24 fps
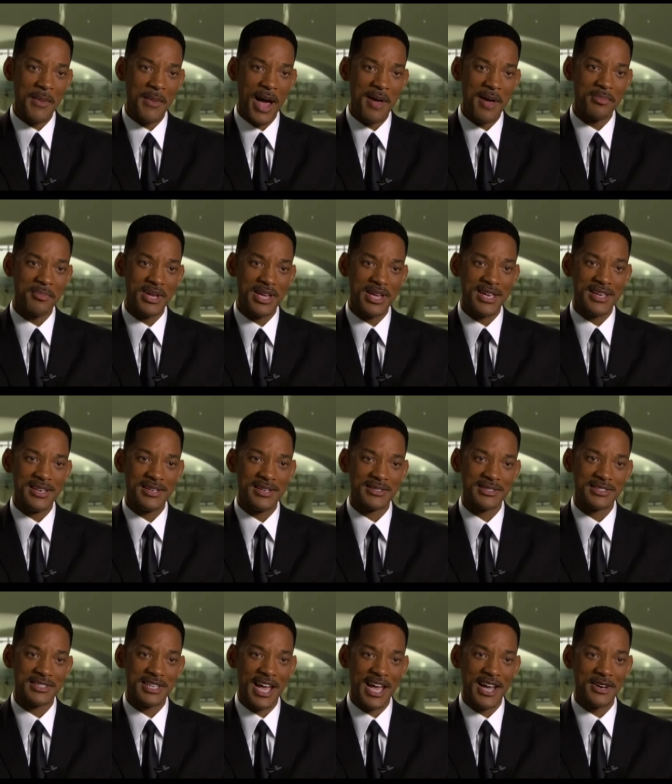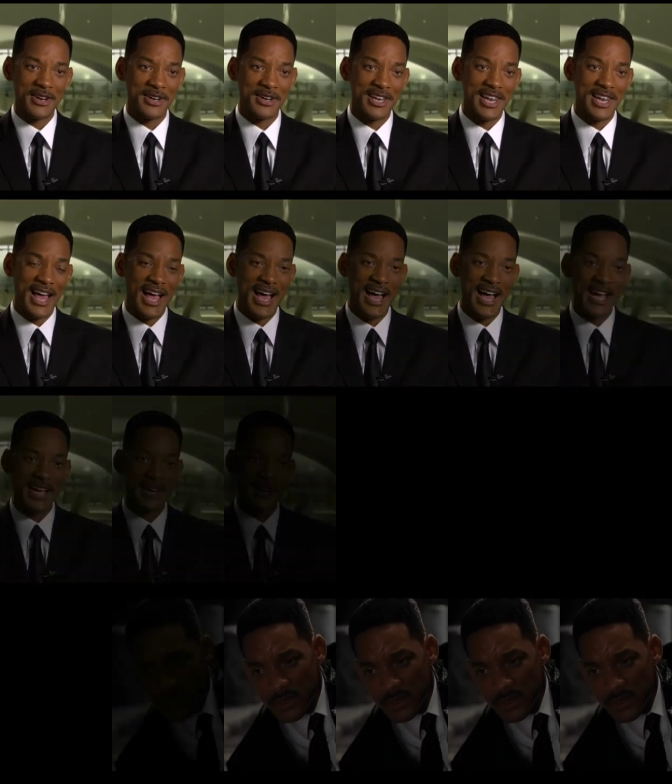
MIB standard line.